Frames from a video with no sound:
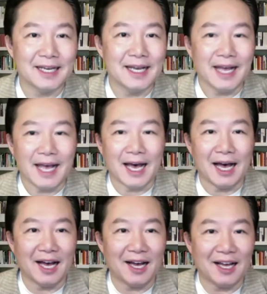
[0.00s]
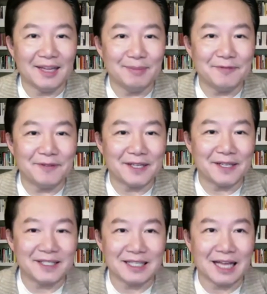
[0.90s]
Let me fix the
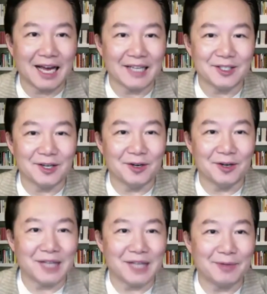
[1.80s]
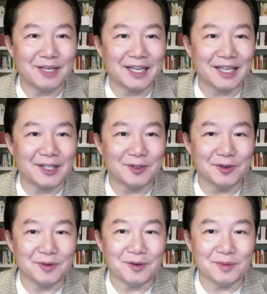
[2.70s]
slide so that we can get
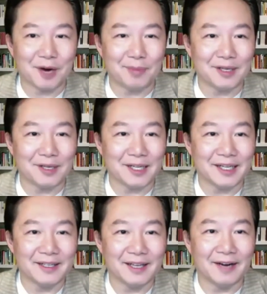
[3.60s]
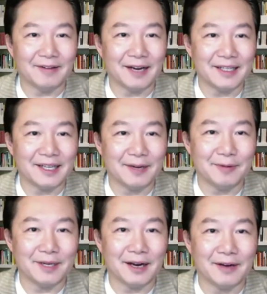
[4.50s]
to properly. All right, here
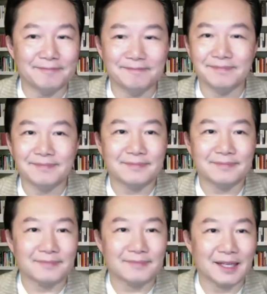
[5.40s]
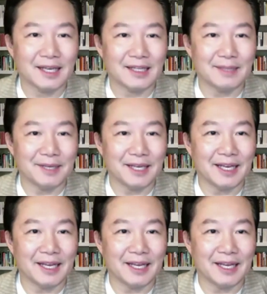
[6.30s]
we are at the beginning.